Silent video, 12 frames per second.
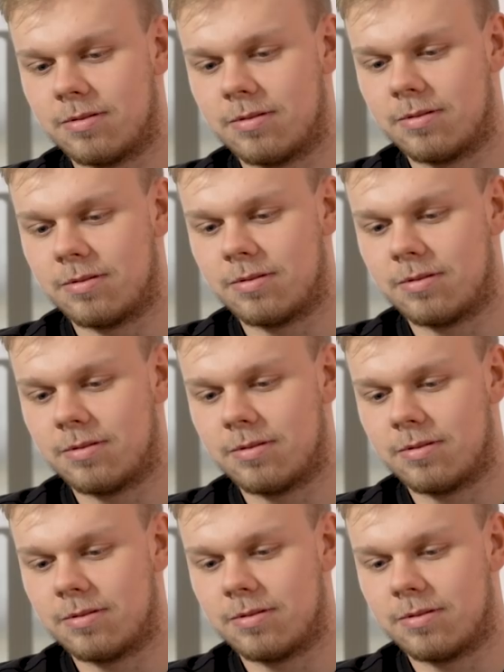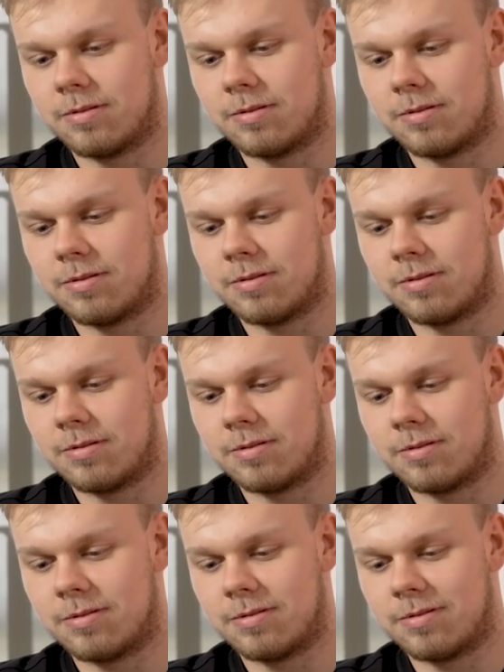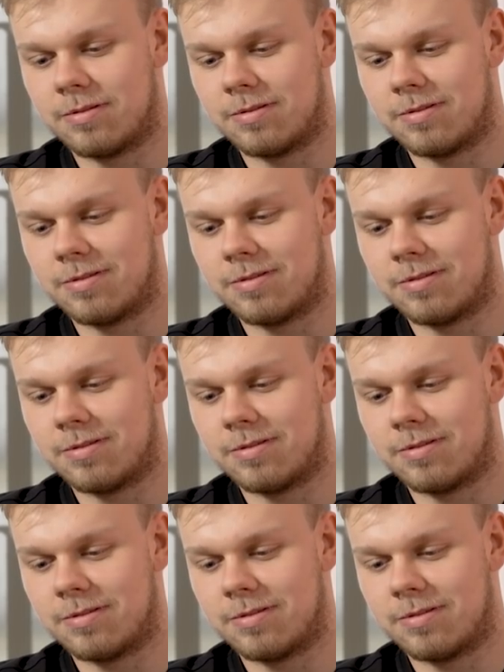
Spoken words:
No words are spoken by the person on screen.